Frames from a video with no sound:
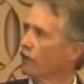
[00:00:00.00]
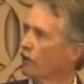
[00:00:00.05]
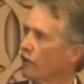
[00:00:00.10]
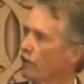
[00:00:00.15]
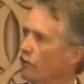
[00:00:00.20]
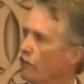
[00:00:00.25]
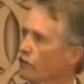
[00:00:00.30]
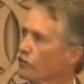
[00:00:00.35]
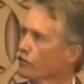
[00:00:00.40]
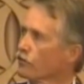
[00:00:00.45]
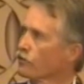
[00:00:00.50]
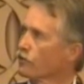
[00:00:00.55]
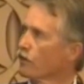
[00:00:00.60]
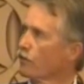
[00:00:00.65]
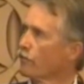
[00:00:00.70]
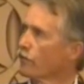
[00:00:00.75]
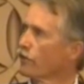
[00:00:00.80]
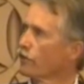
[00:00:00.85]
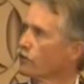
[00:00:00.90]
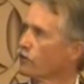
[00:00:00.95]
And these are
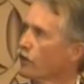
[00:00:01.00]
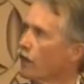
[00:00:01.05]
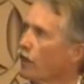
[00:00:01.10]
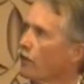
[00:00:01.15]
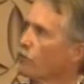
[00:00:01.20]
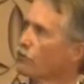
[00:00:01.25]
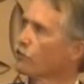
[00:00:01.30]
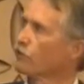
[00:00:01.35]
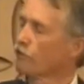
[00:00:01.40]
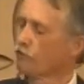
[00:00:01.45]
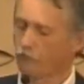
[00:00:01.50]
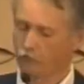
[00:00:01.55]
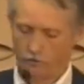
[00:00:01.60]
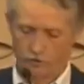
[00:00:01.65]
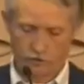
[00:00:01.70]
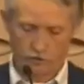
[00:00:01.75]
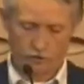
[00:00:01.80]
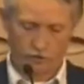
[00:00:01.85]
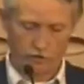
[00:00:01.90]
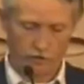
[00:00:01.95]
some of the types of
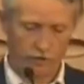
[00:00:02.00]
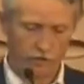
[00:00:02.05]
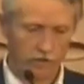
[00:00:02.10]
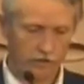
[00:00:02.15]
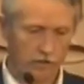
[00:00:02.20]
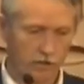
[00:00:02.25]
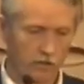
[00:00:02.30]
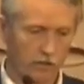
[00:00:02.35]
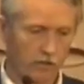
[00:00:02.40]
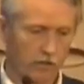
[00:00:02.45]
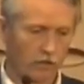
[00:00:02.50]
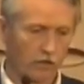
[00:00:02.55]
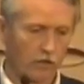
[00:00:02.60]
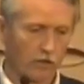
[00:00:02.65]
facilities that